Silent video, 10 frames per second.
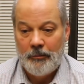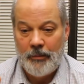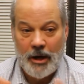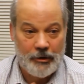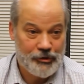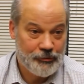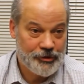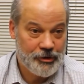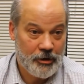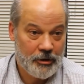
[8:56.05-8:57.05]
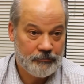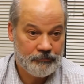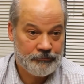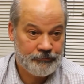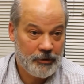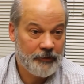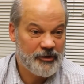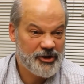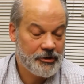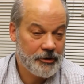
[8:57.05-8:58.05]
matters which are of
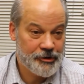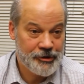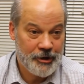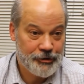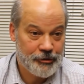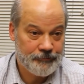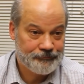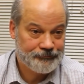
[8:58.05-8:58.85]
a serious nature.